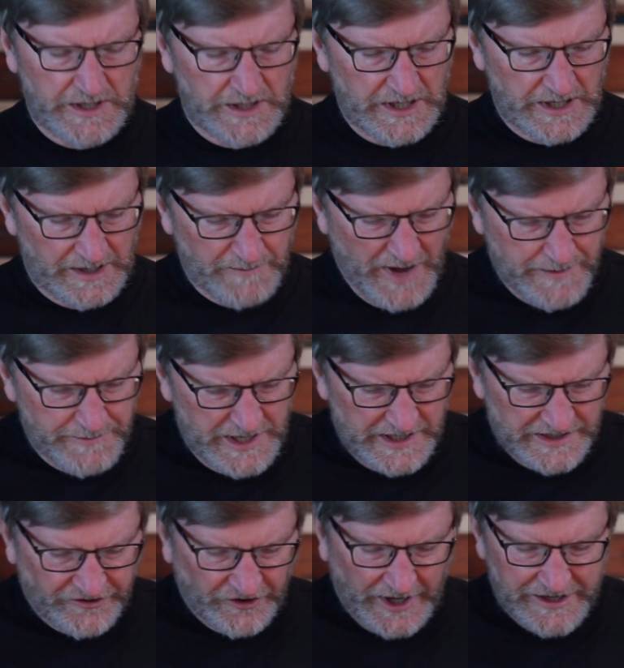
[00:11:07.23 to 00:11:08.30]
Maybe
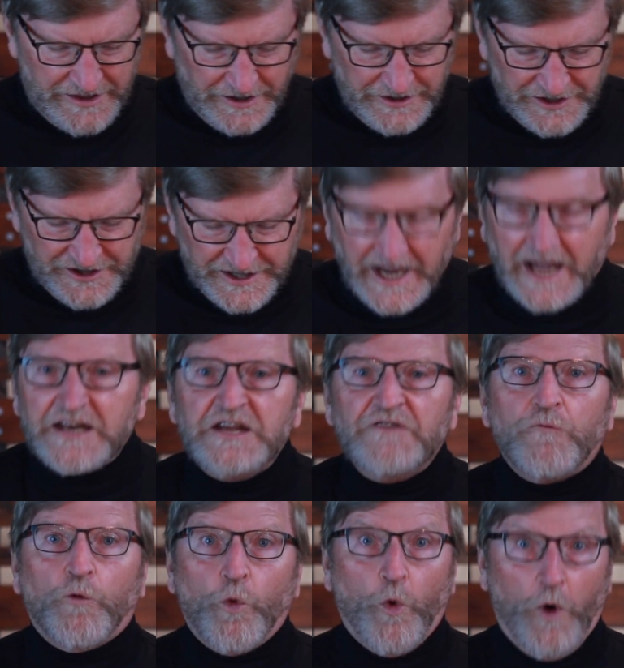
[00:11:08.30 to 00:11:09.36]
it's like the
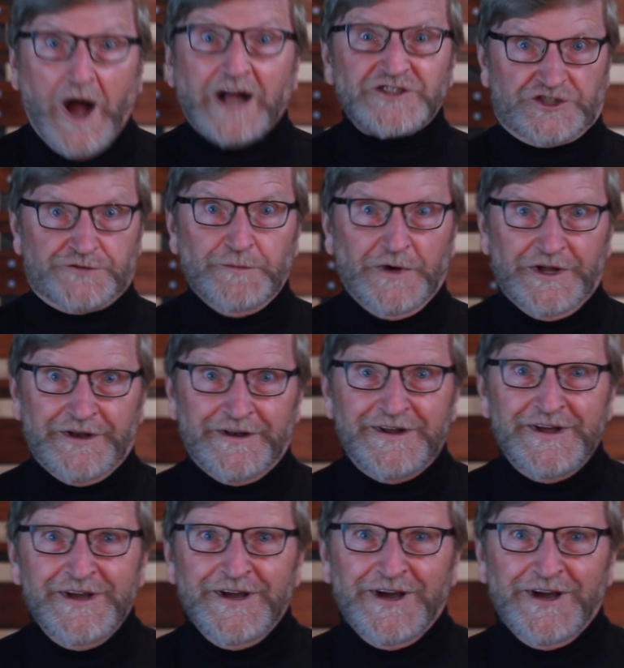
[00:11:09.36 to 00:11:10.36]
attentive watchman